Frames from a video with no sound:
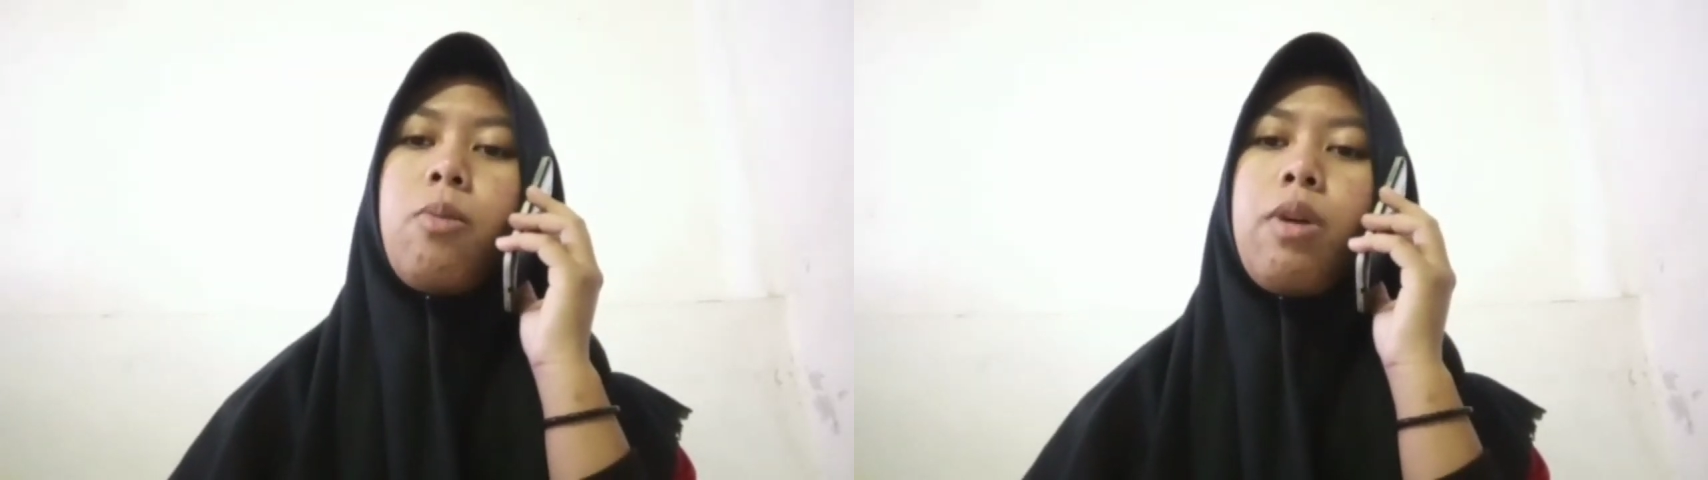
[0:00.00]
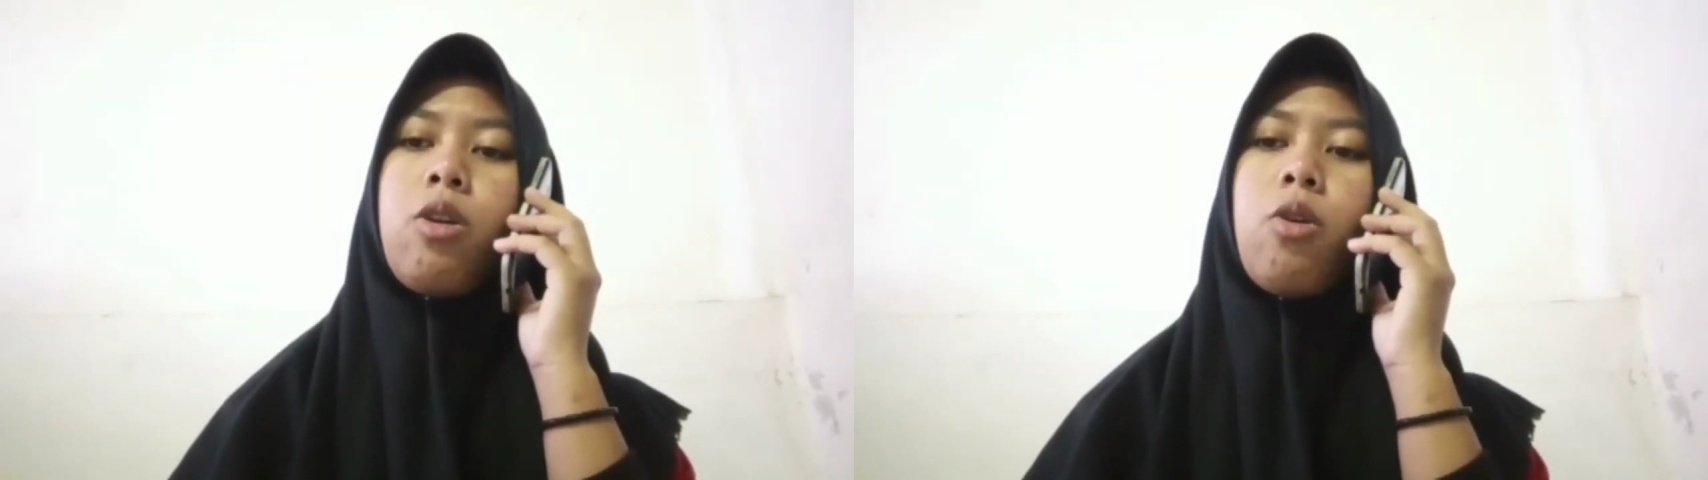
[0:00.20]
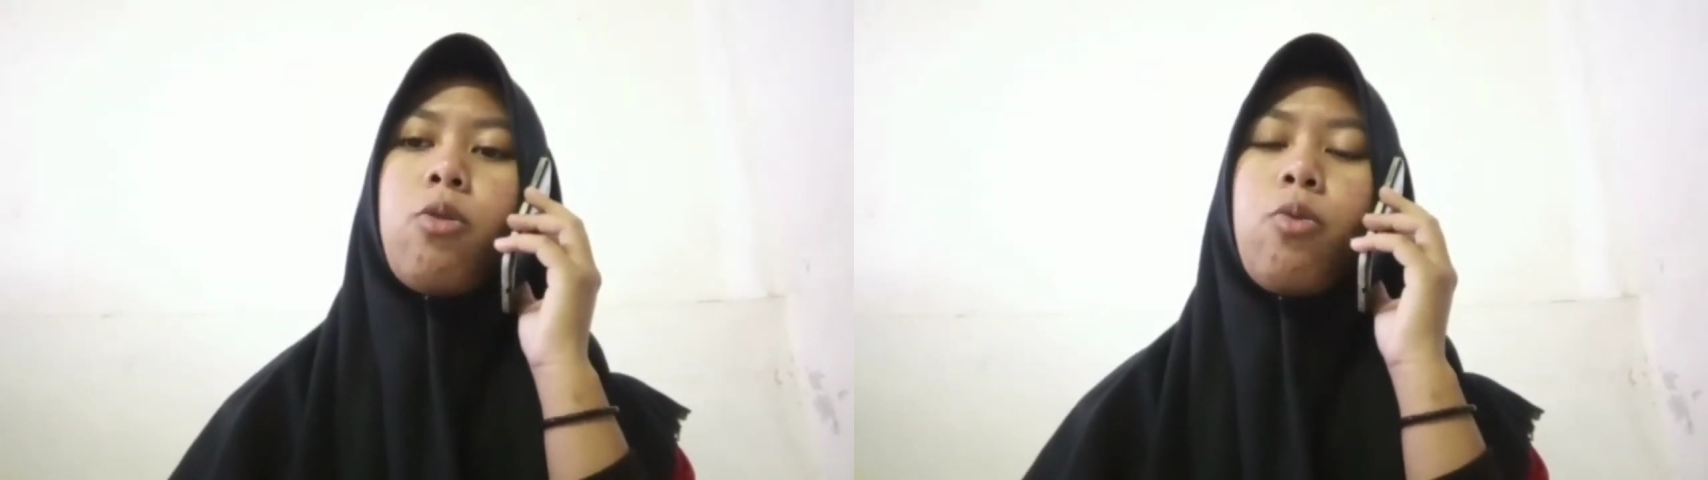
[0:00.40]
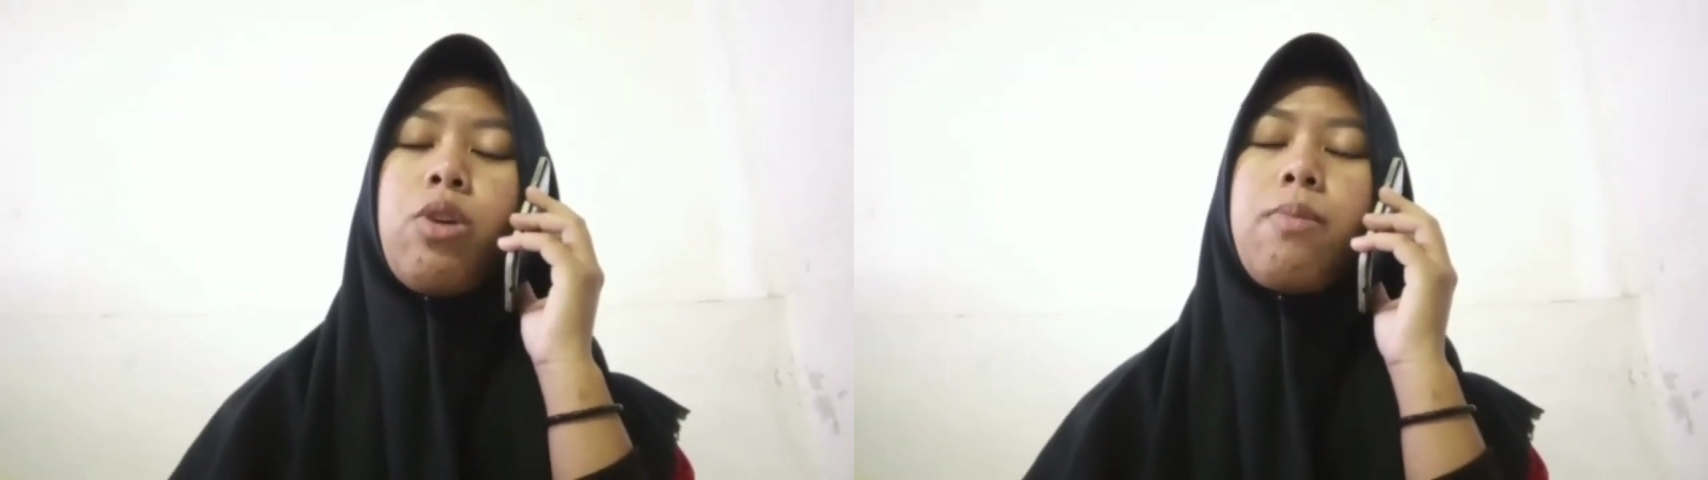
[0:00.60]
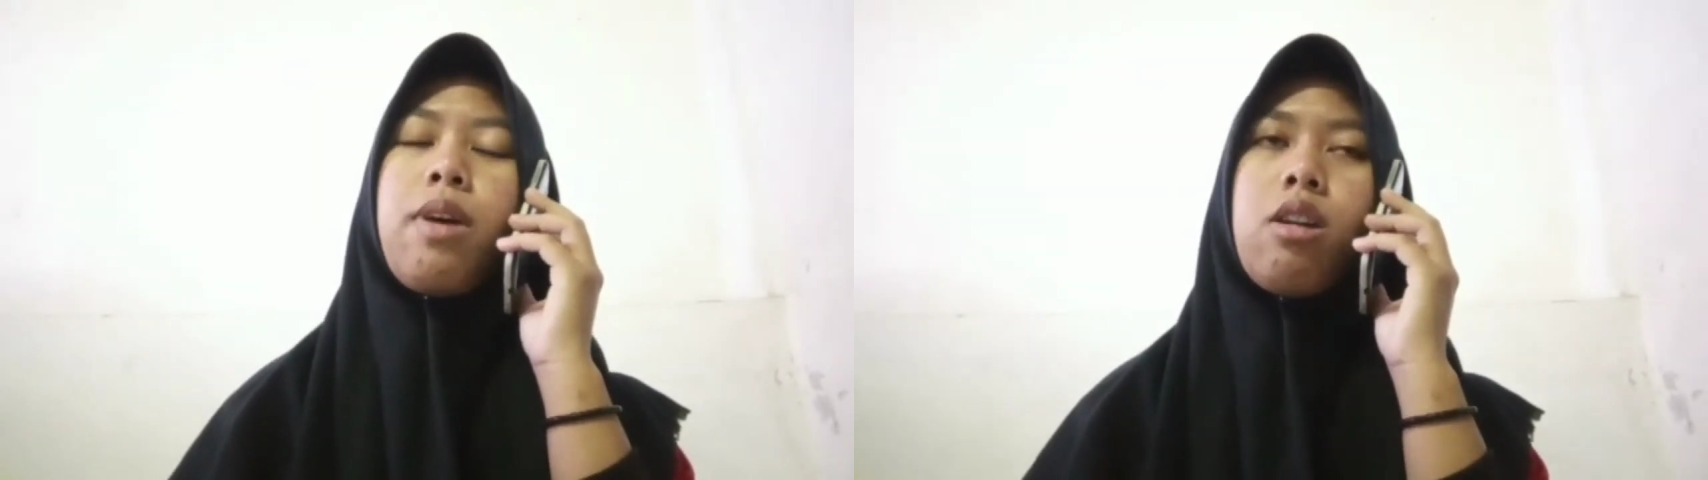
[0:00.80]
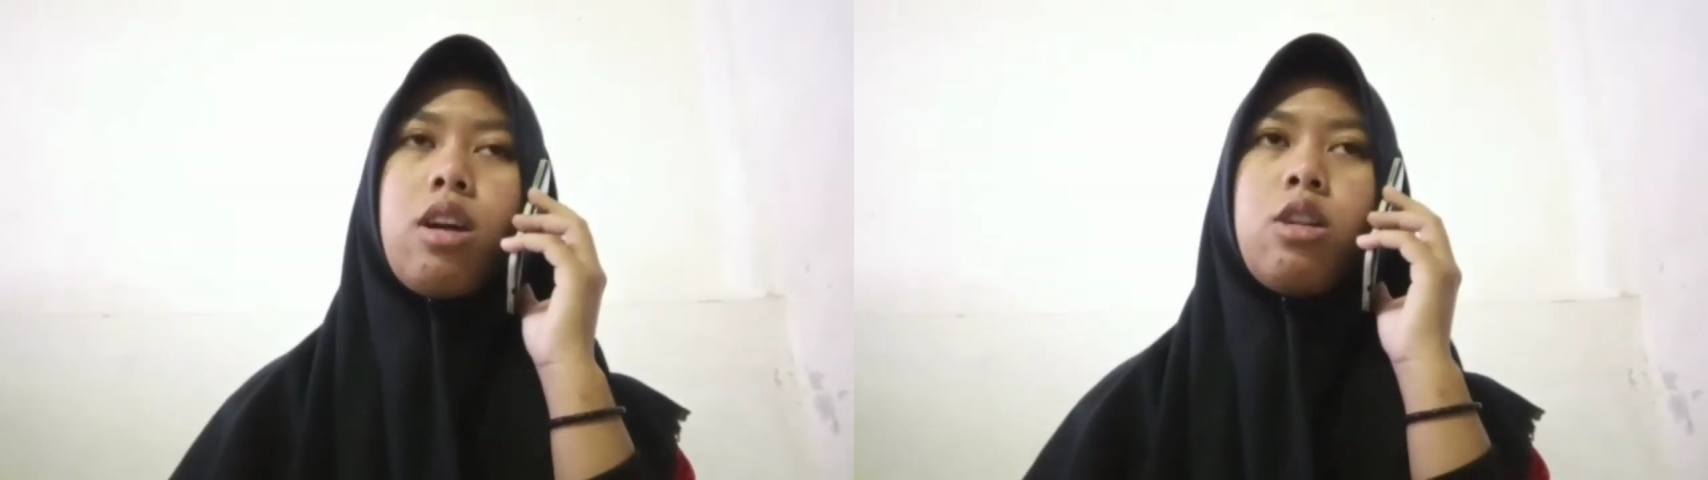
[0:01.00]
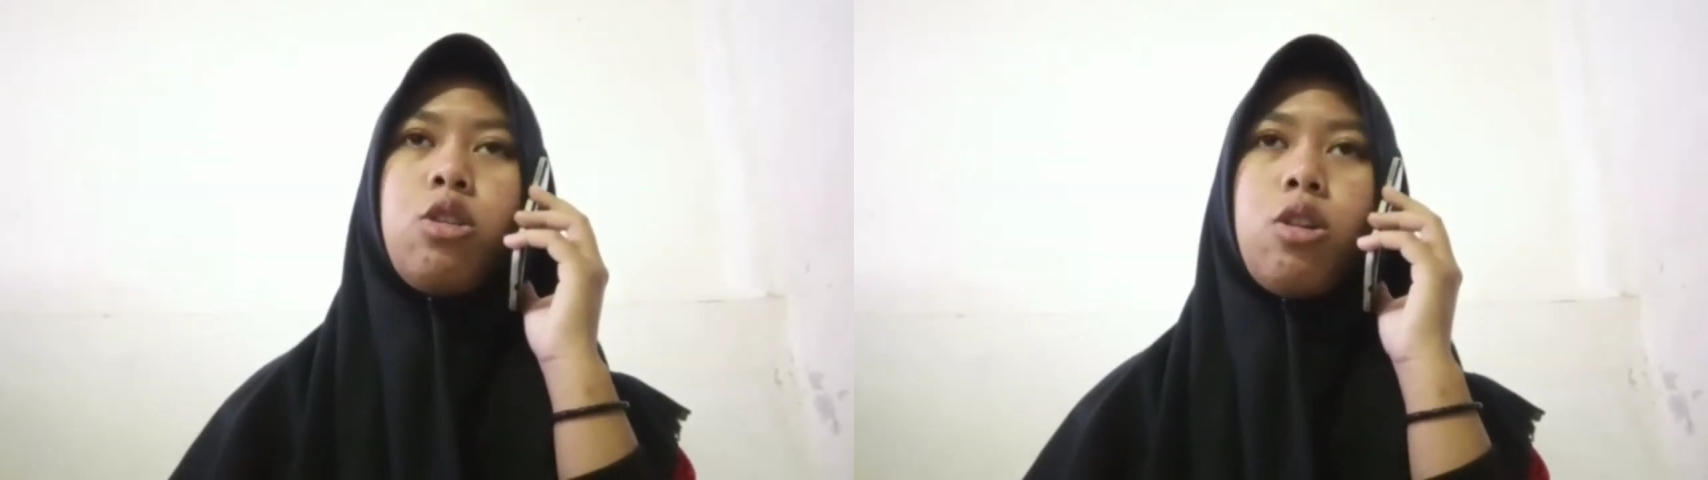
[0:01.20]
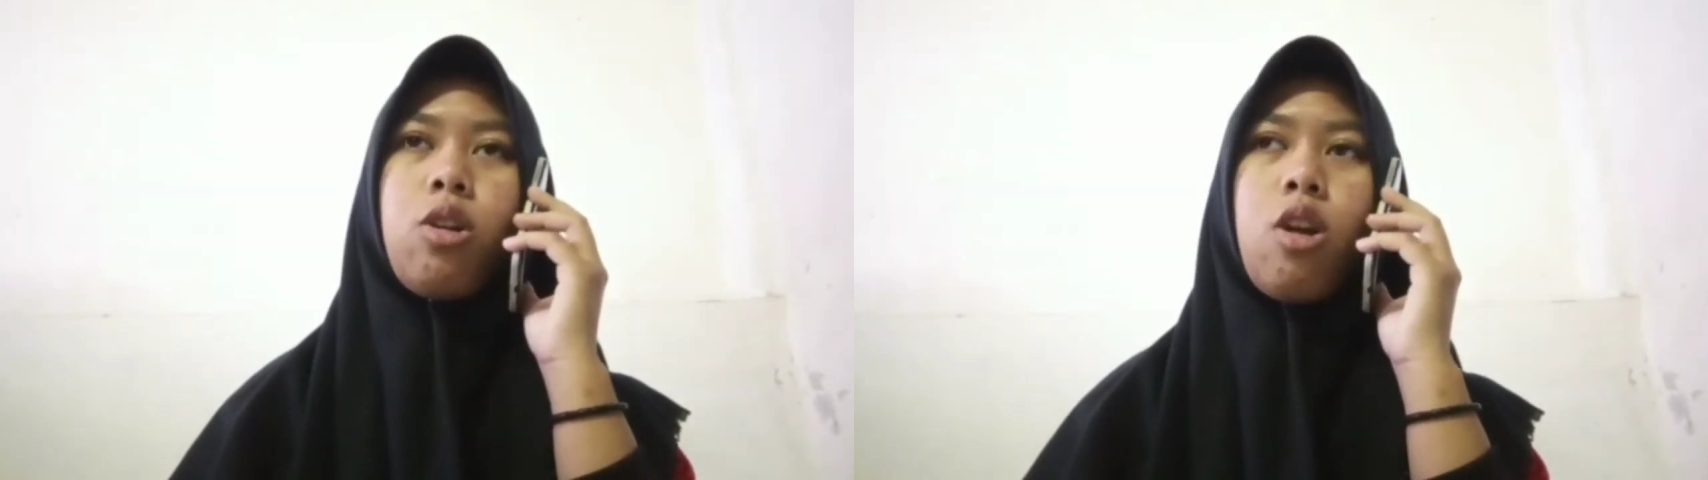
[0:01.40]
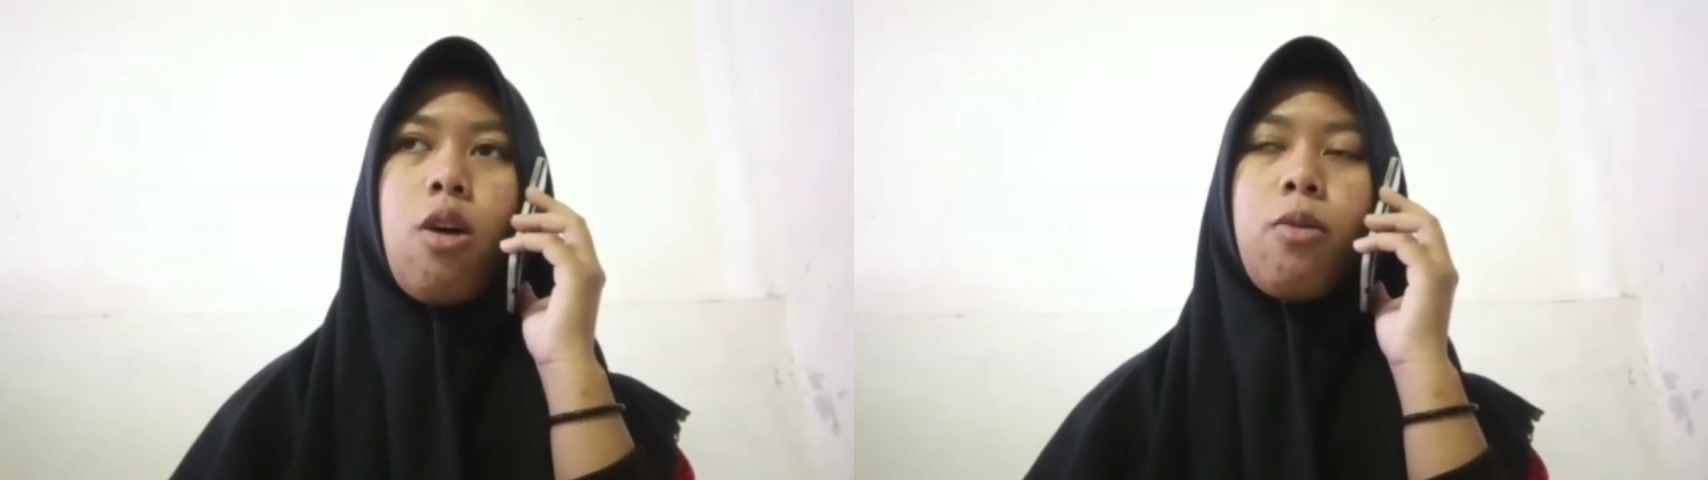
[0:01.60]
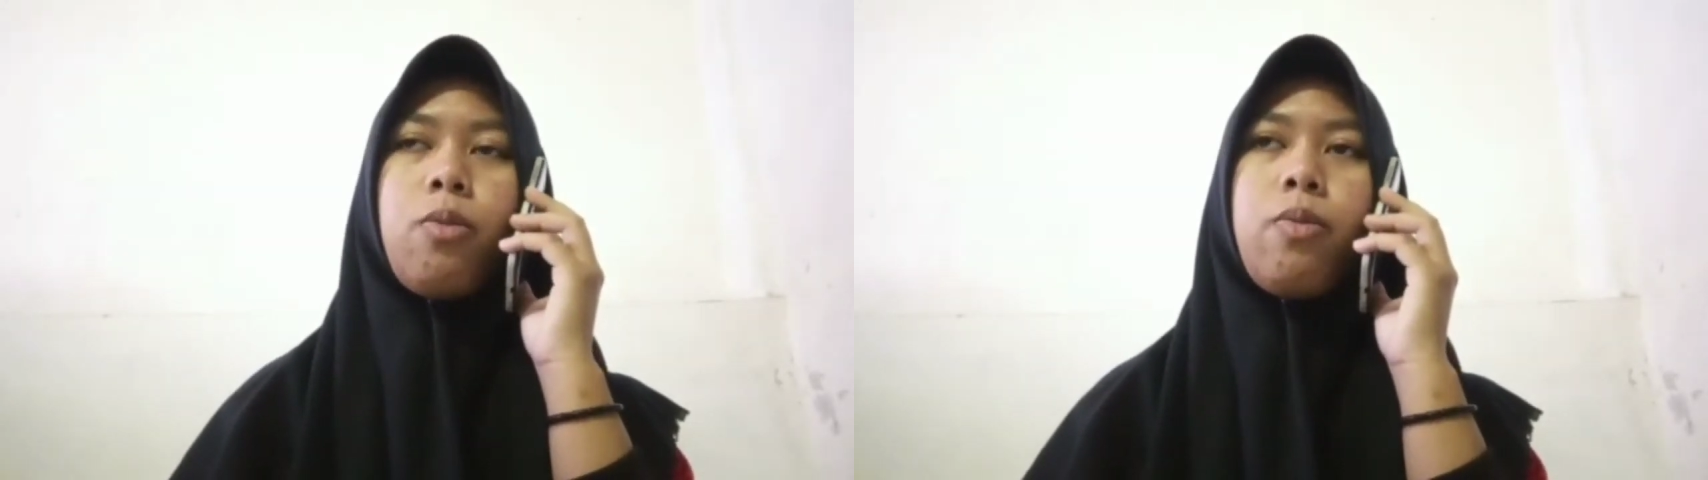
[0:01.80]
Manor with Mary and John
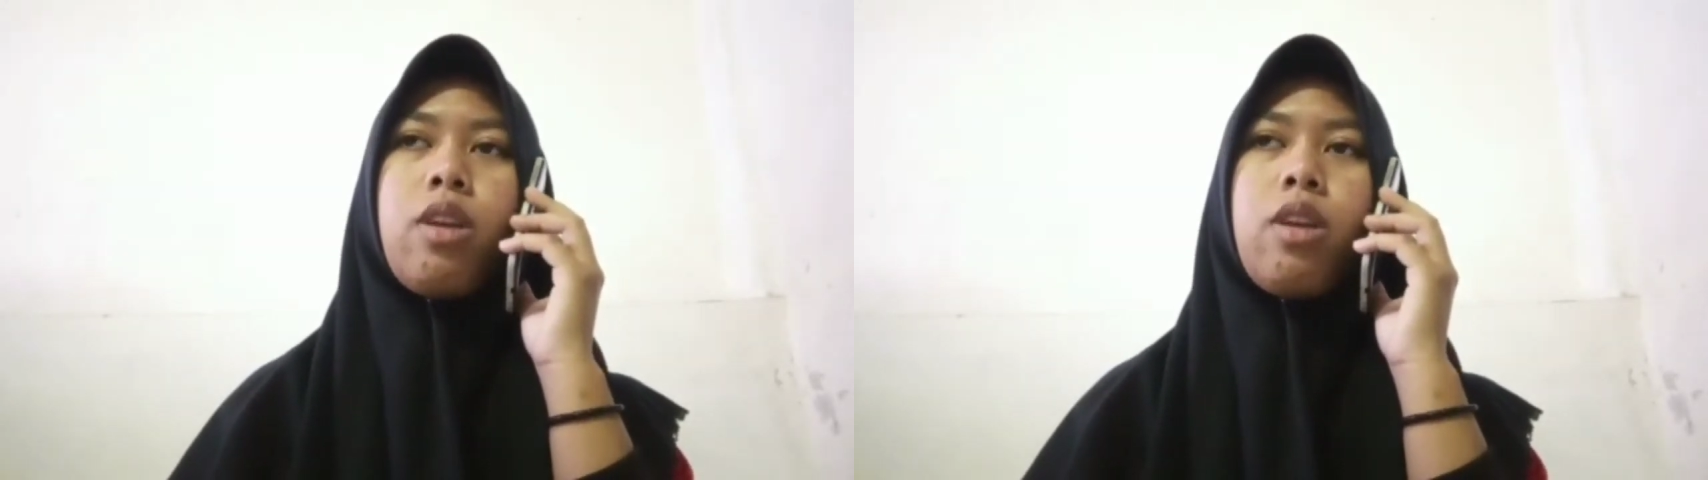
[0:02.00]
now.